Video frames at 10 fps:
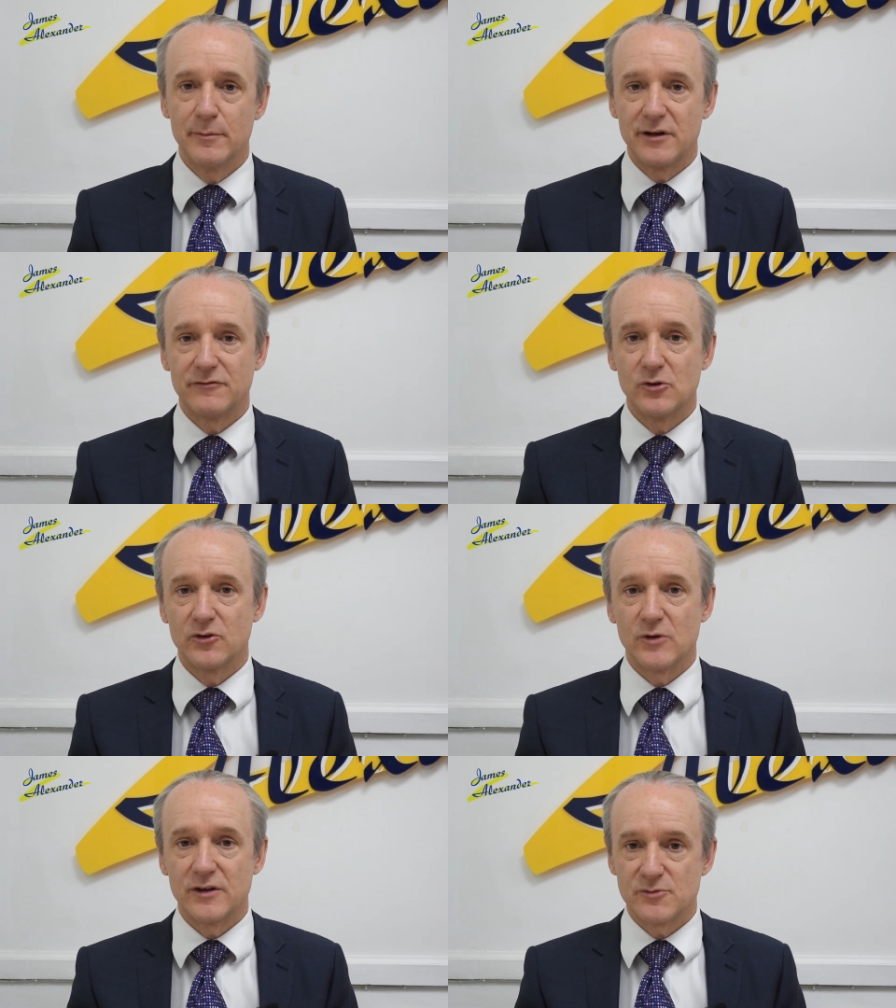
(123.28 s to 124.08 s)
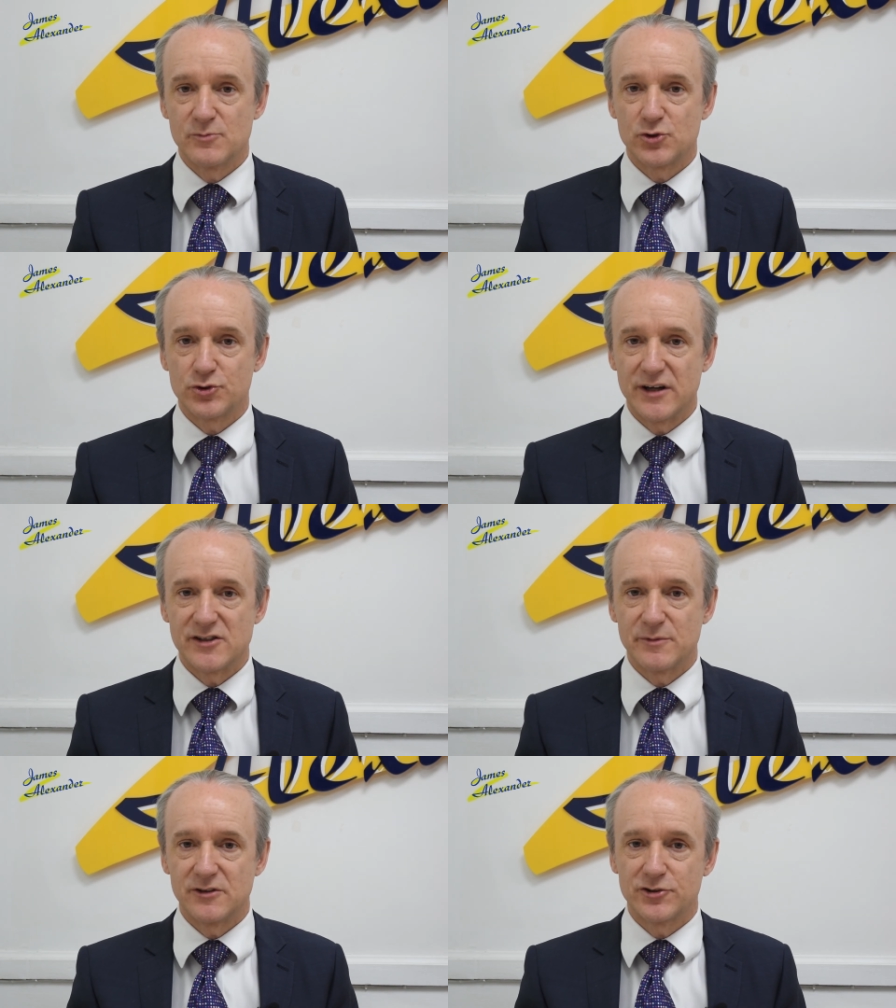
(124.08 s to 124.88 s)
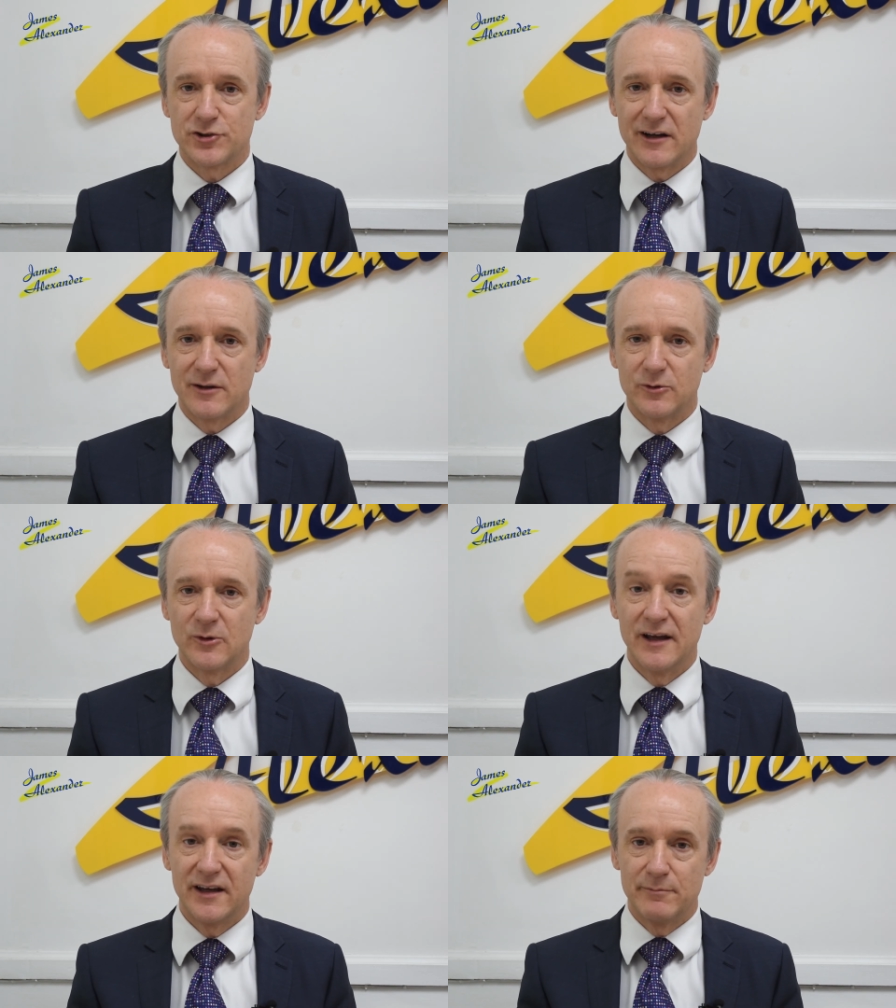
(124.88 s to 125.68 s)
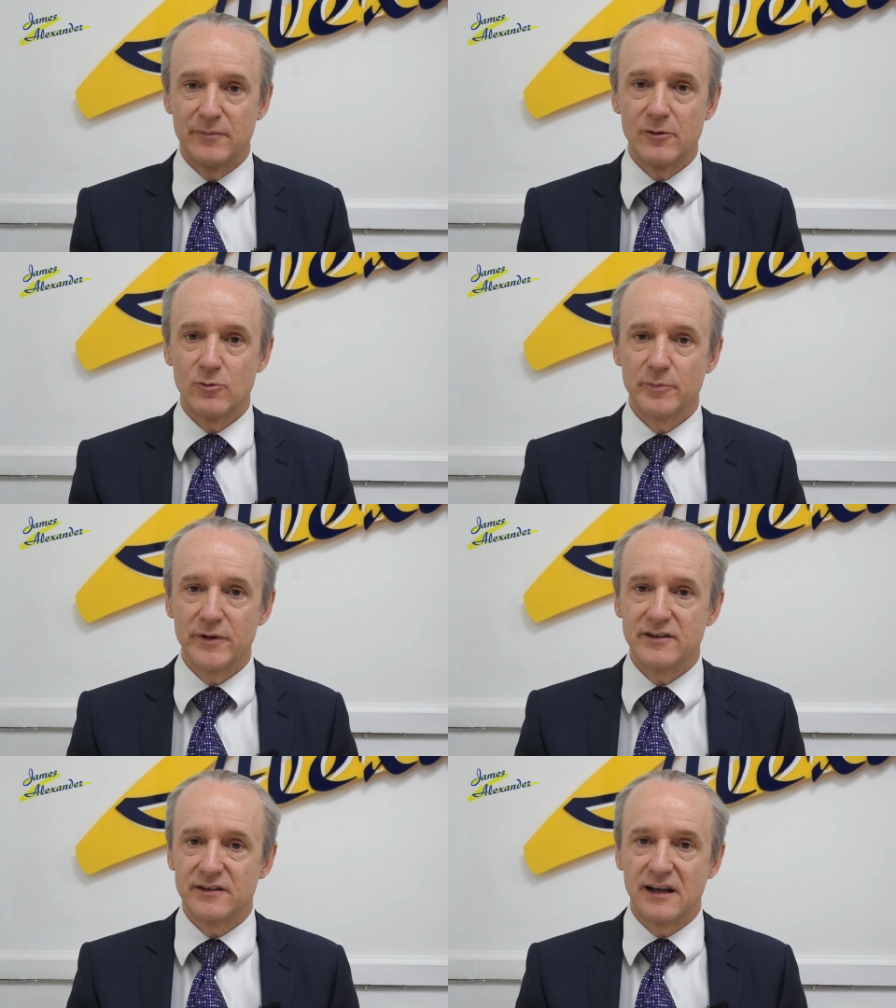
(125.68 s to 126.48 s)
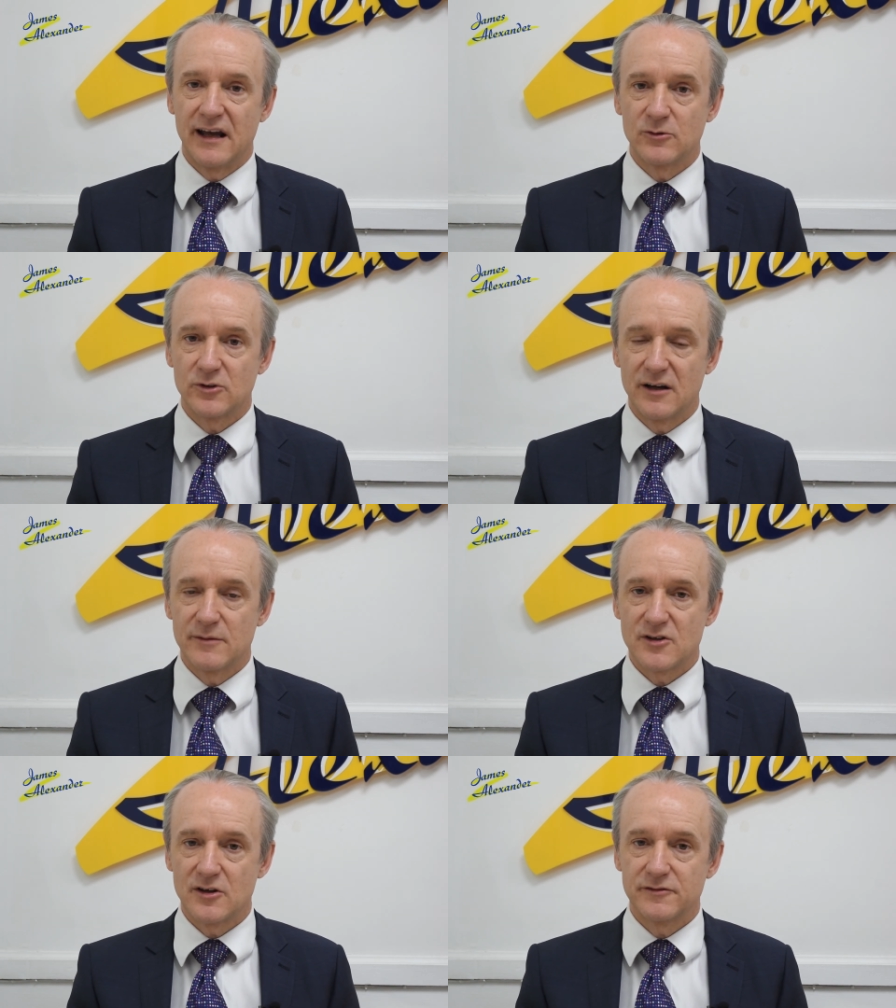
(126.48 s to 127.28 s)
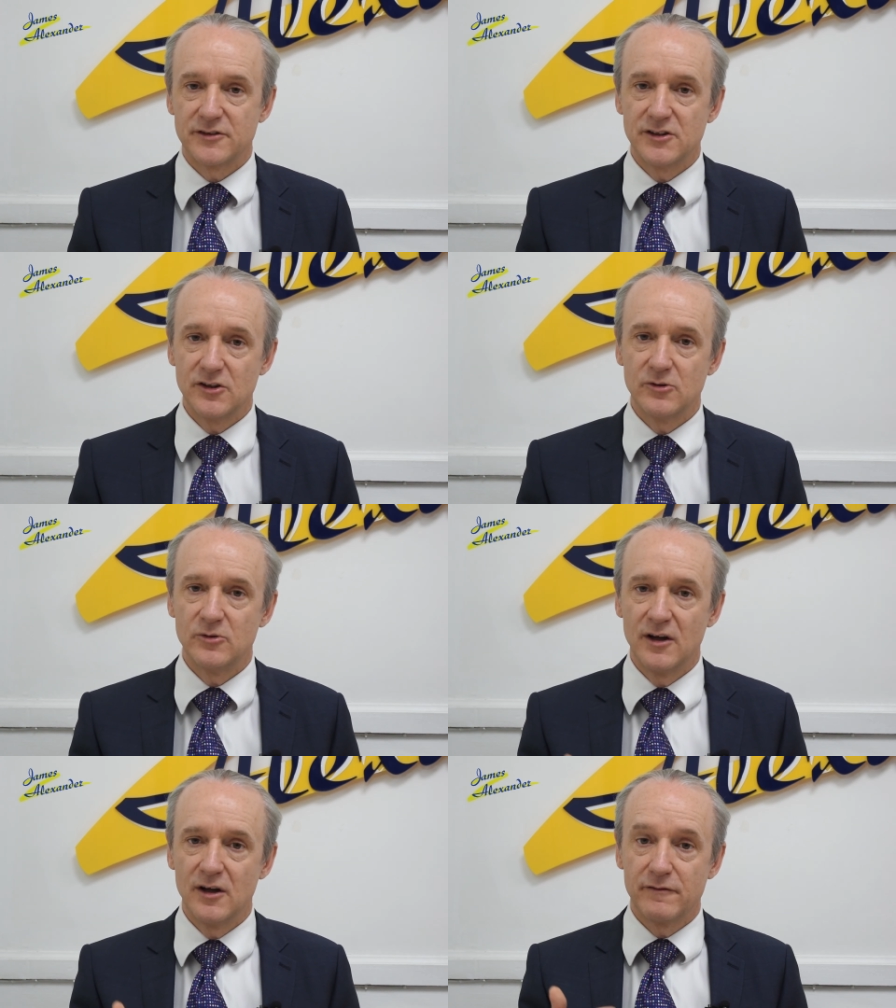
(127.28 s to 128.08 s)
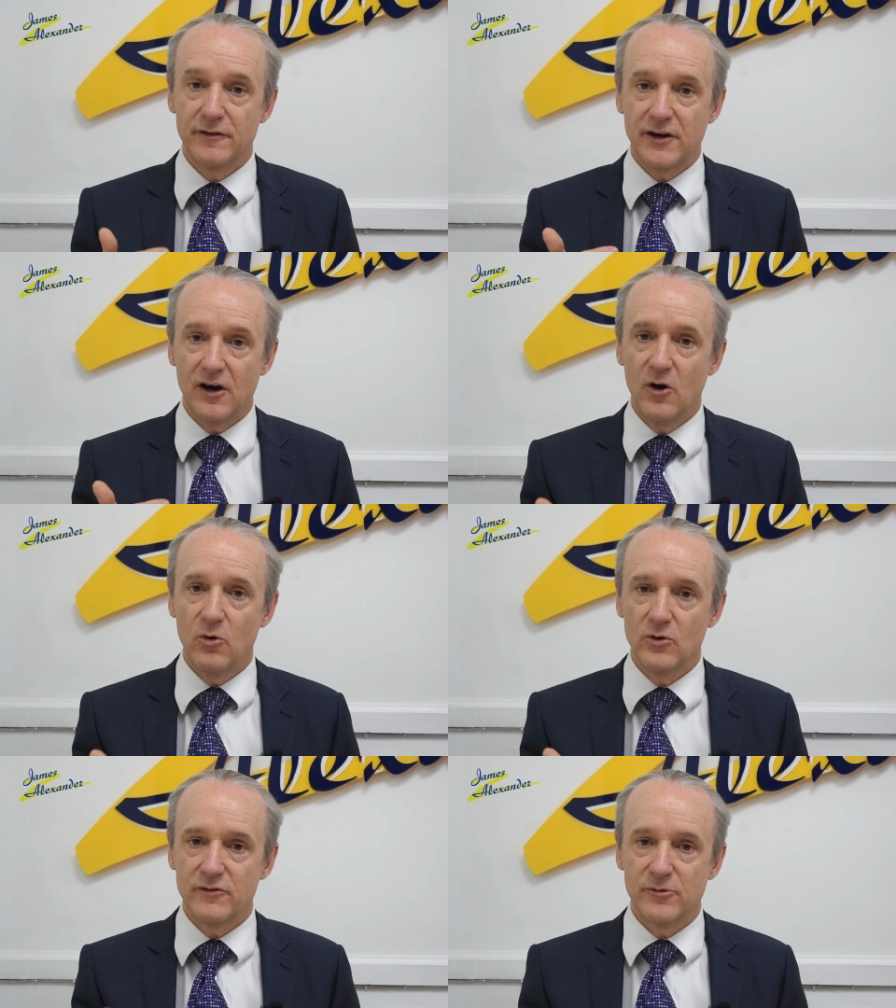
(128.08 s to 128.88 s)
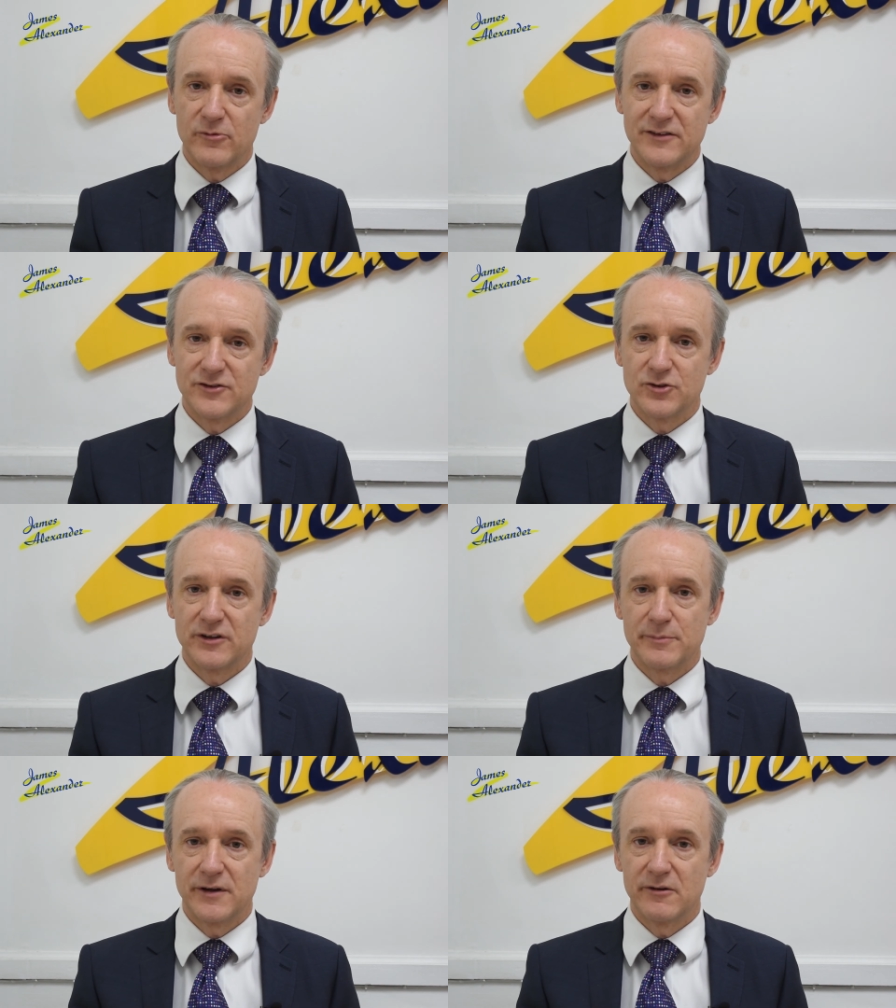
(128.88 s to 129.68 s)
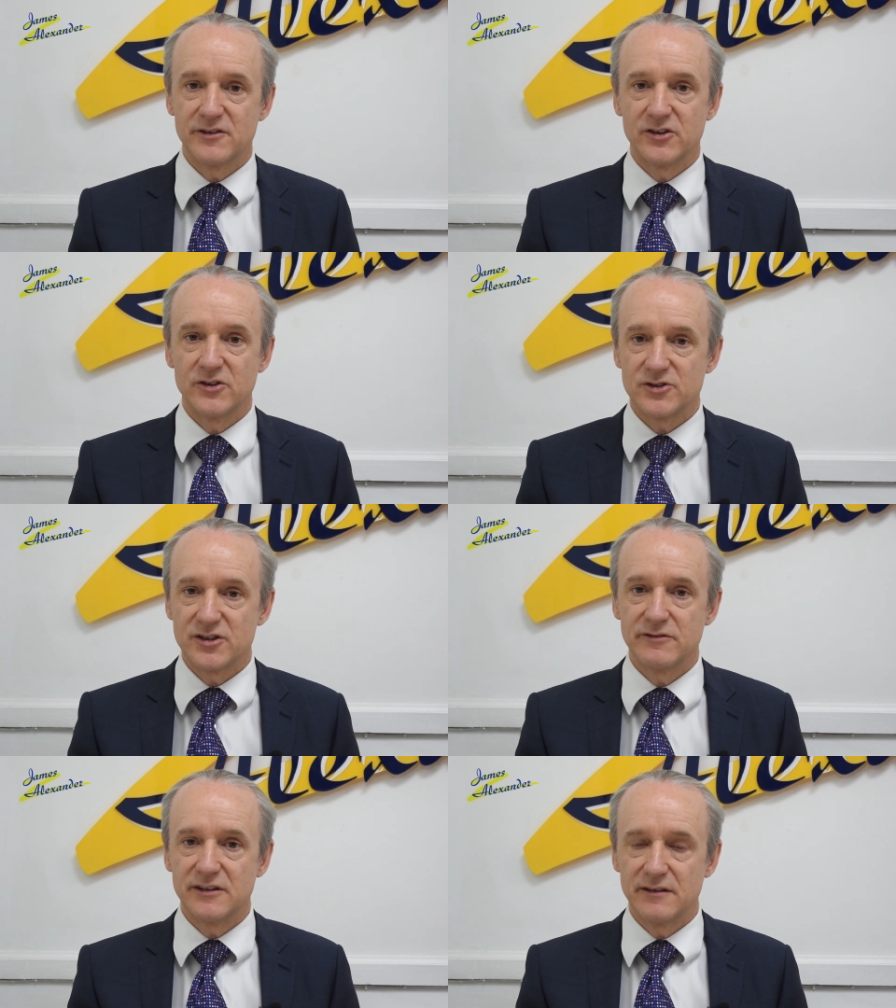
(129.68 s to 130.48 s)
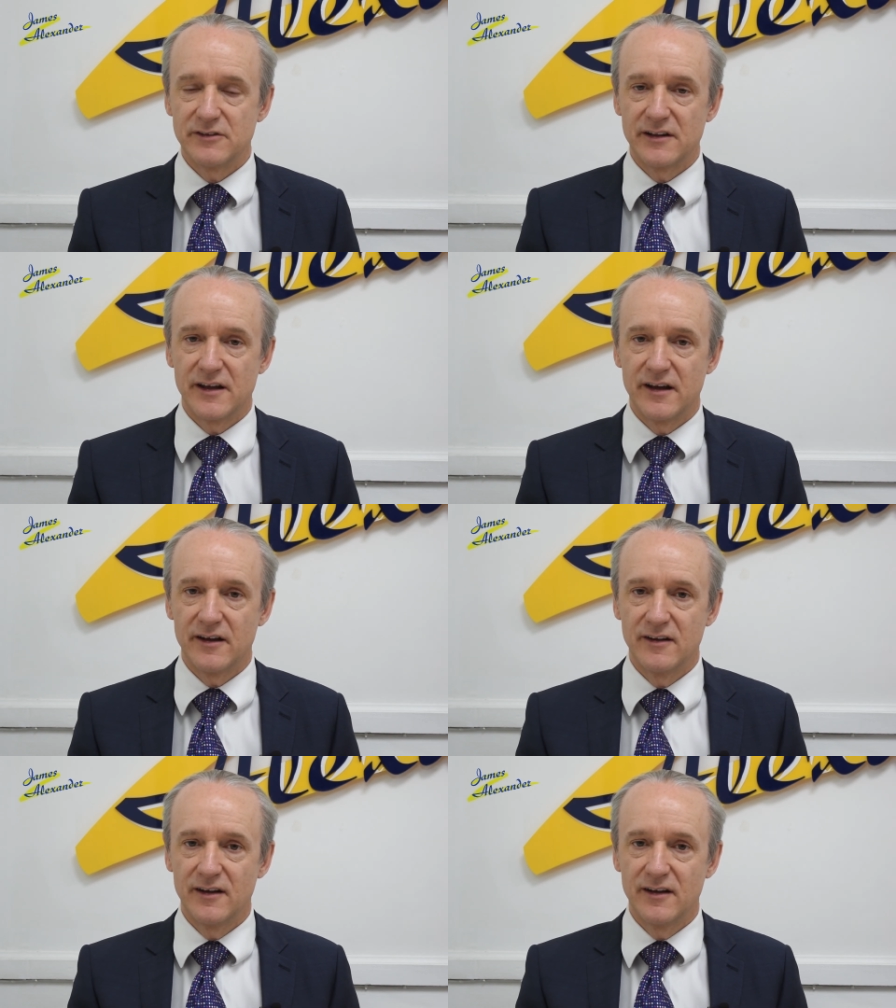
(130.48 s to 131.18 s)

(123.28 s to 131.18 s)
But if you're the one that's more traceable and trackable, it may well be that the landlord comes after you for the whole of the rent during the period that you're not even living there.